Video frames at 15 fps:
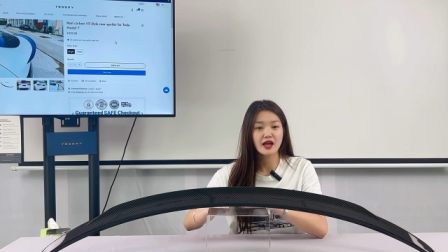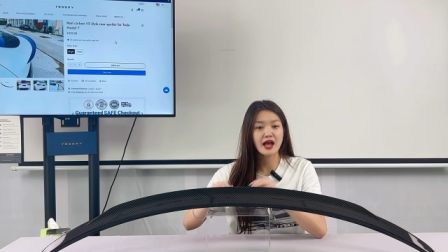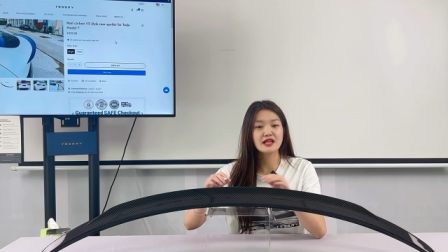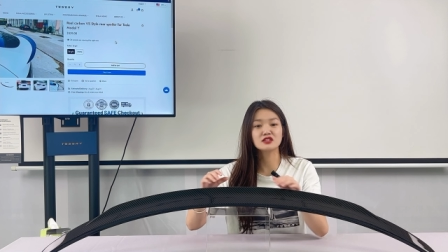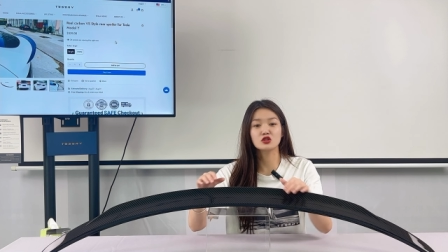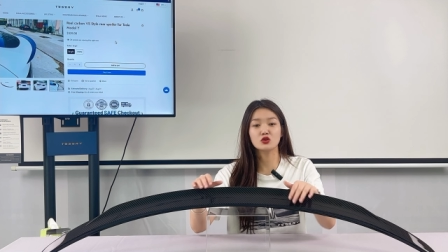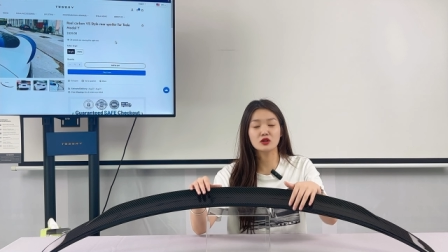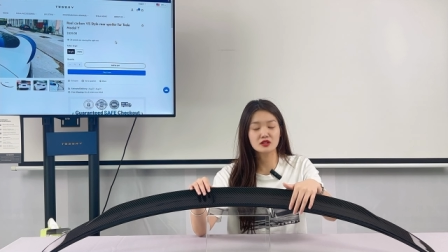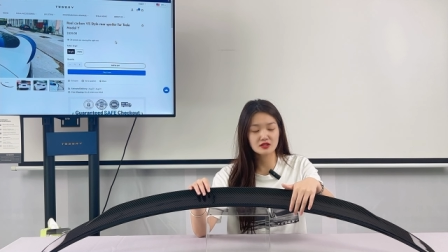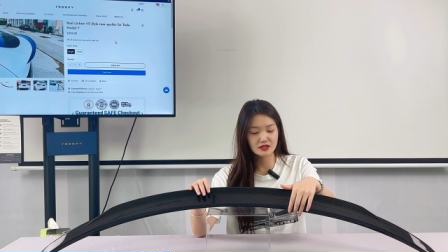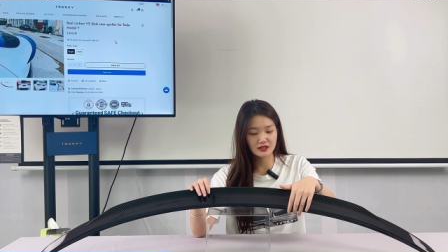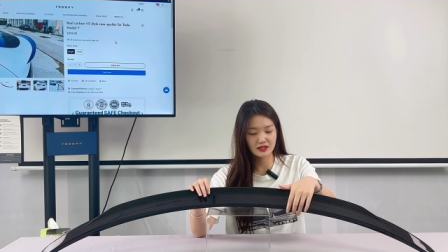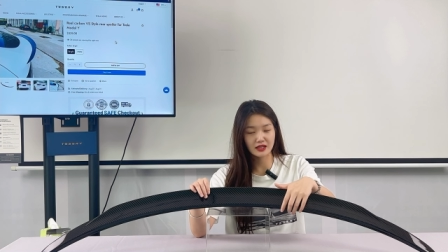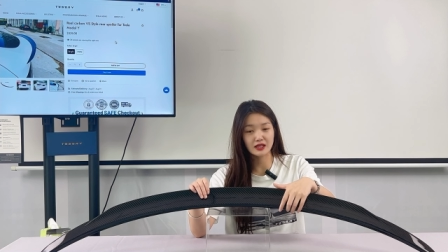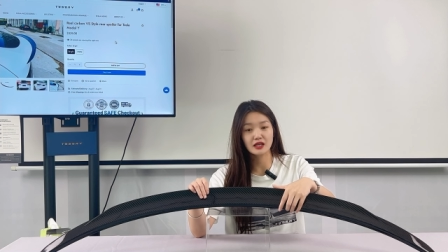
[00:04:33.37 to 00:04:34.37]
As you can
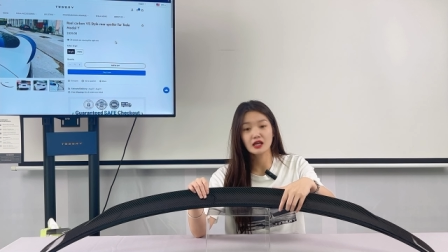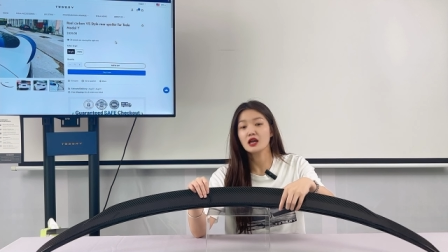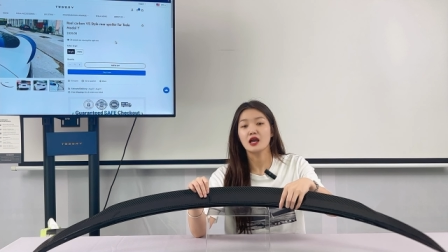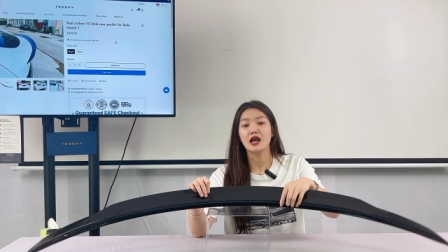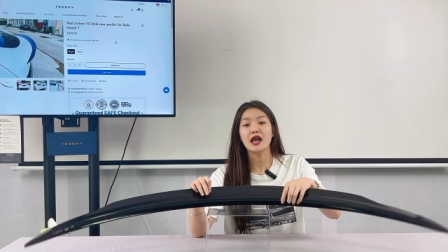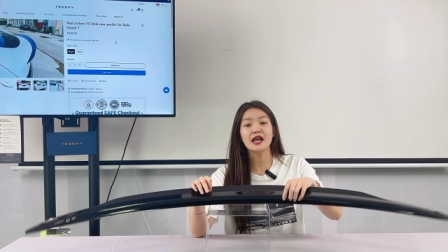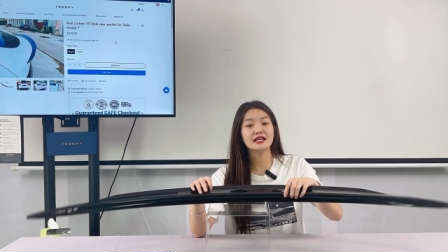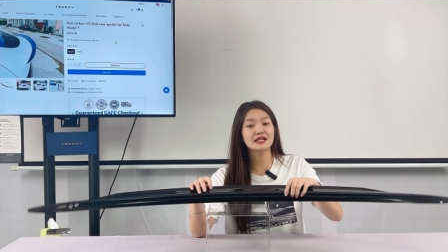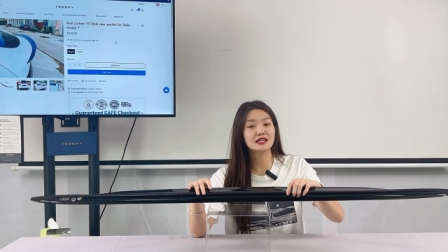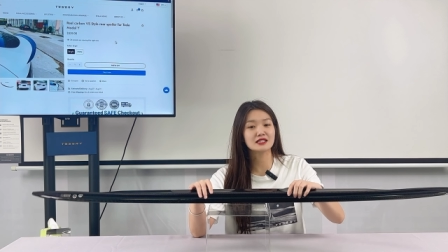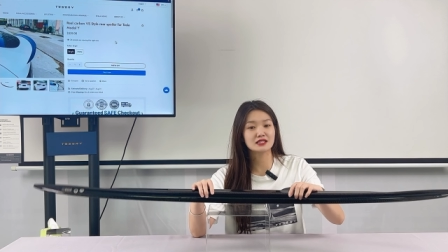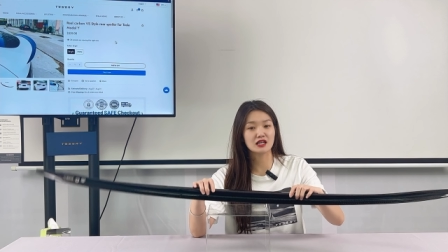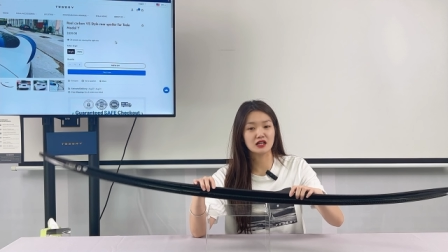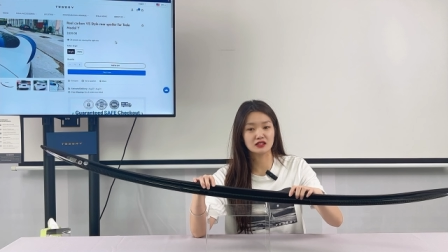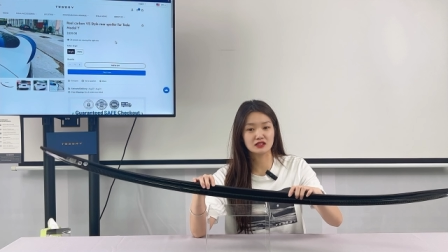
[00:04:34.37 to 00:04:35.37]
see, it
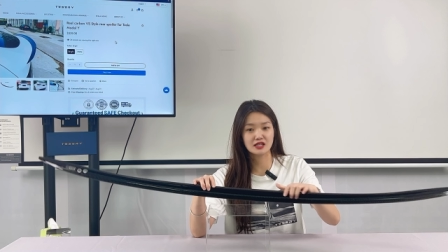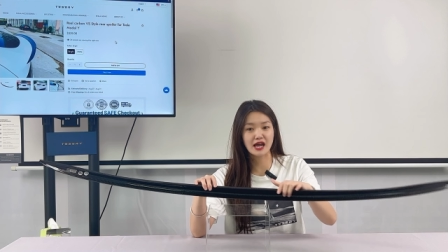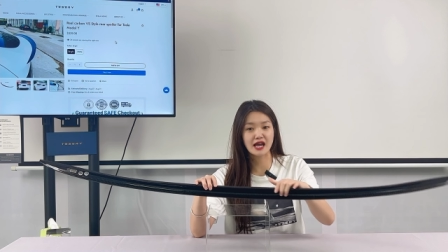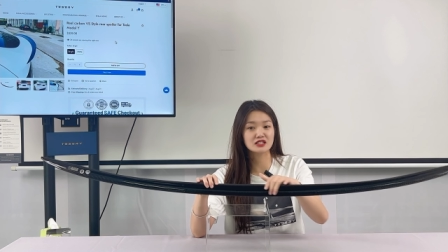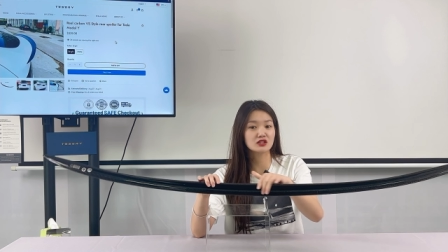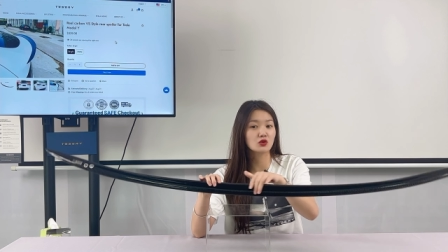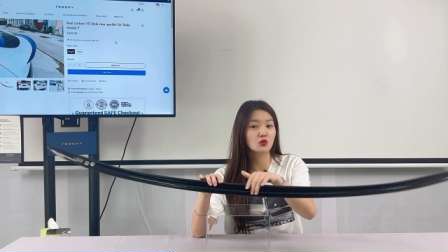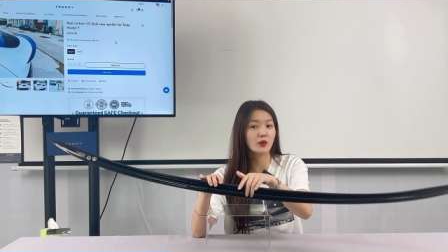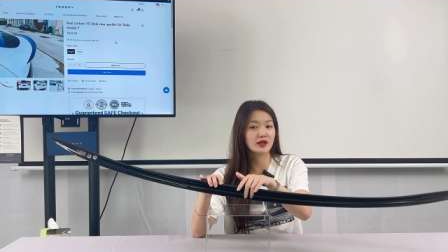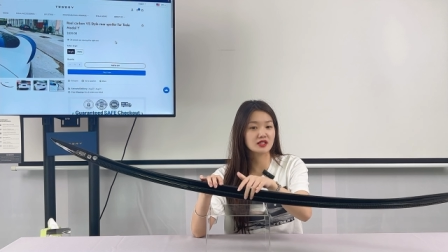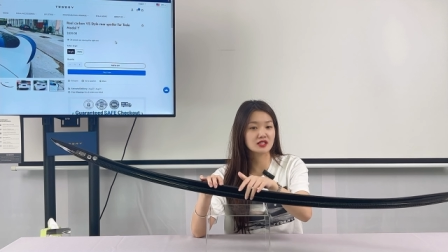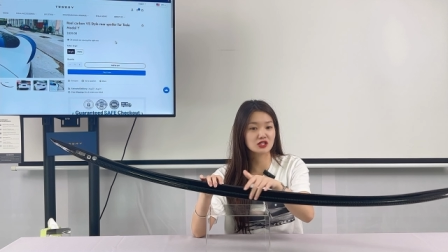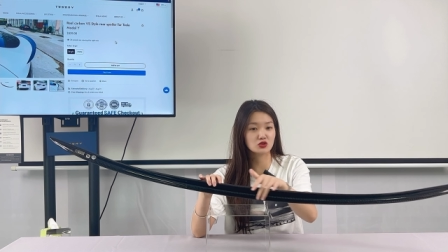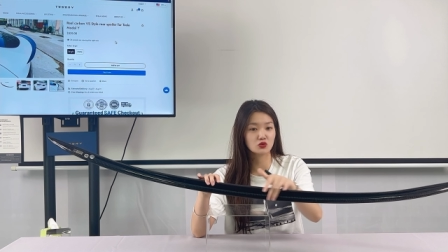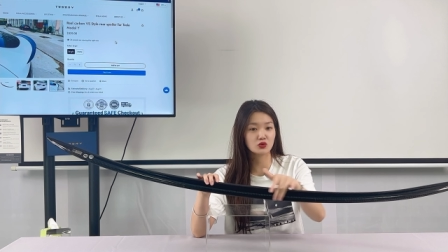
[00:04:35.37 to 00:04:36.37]
is attached with
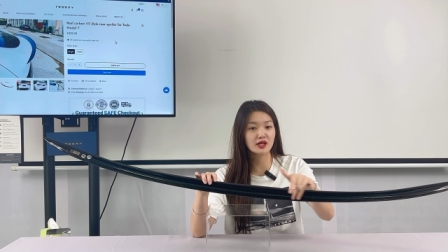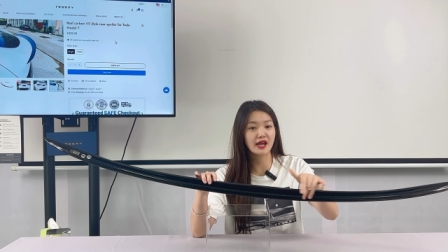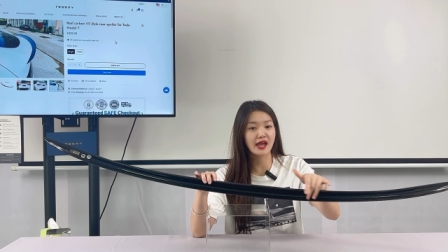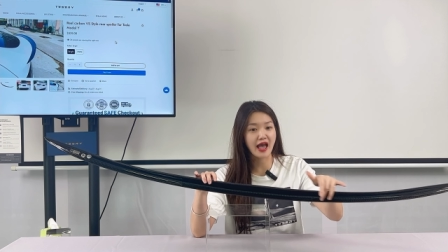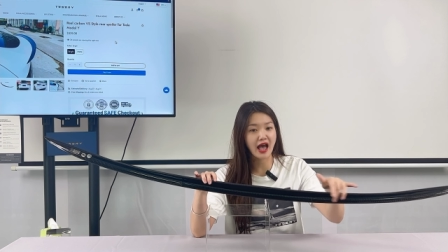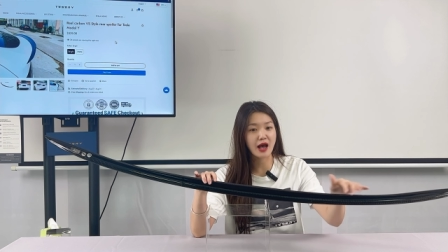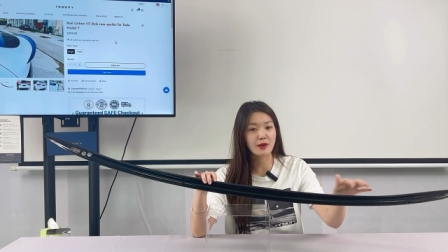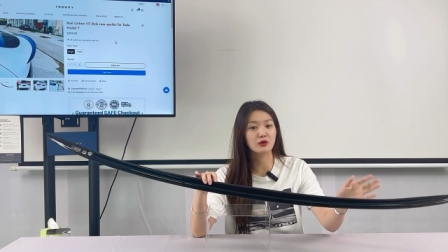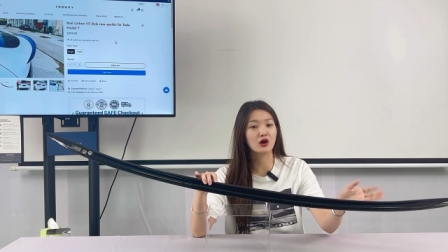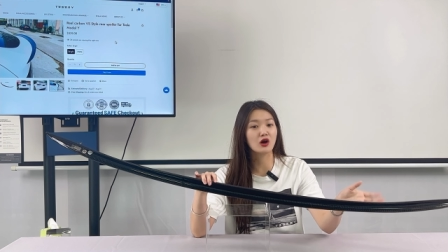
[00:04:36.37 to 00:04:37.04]
3M